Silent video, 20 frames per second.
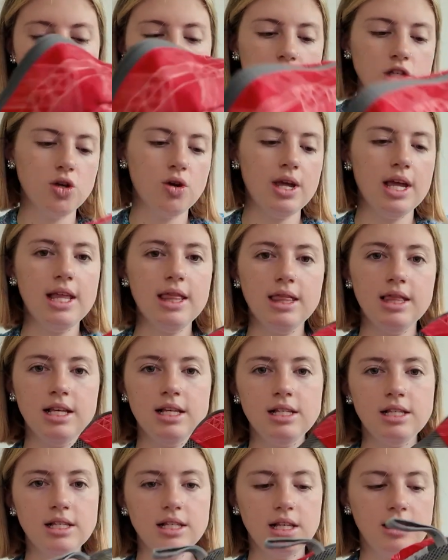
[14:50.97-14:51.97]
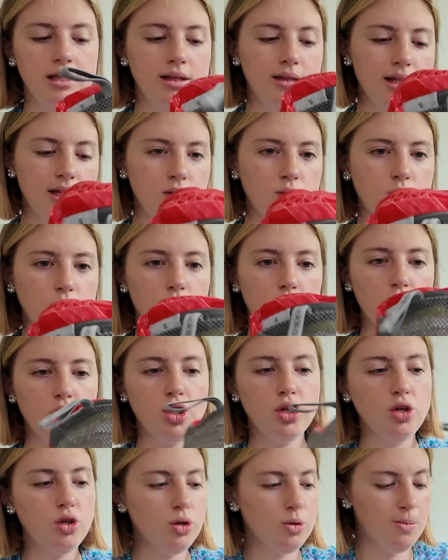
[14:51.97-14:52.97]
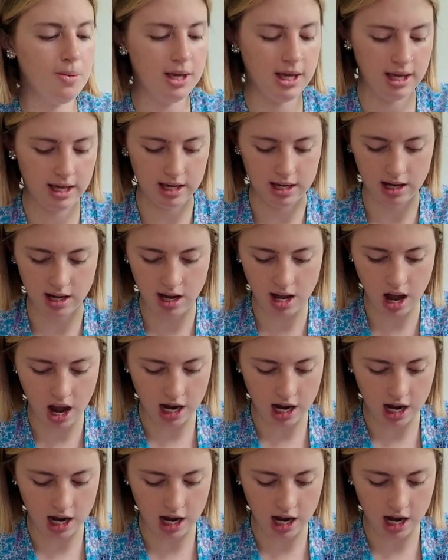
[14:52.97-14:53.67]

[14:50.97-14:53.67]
So in this little cube here,